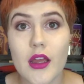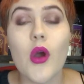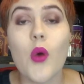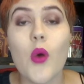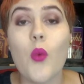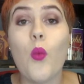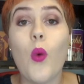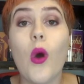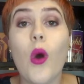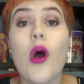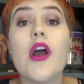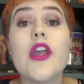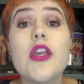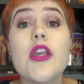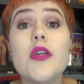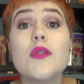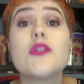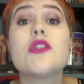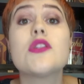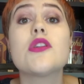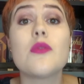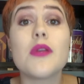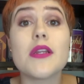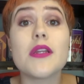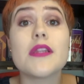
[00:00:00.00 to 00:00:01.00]
Why are you
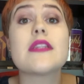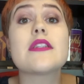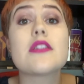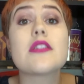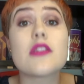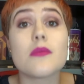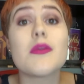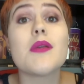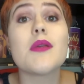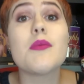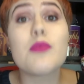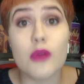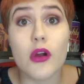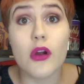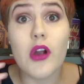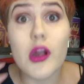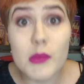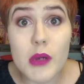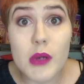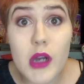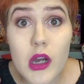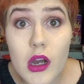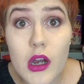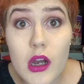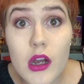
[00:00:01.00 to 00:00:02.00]
doing this to me,
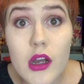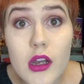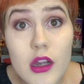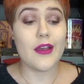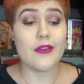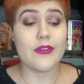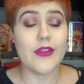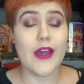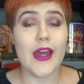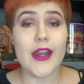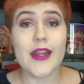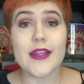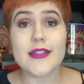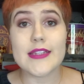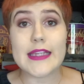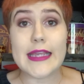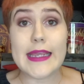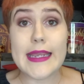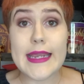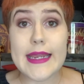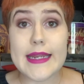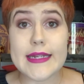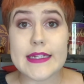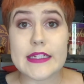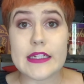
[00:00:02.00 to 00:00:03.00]
Primark? That is
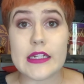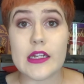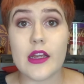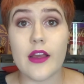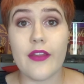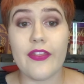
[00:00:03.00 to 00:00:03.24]
it.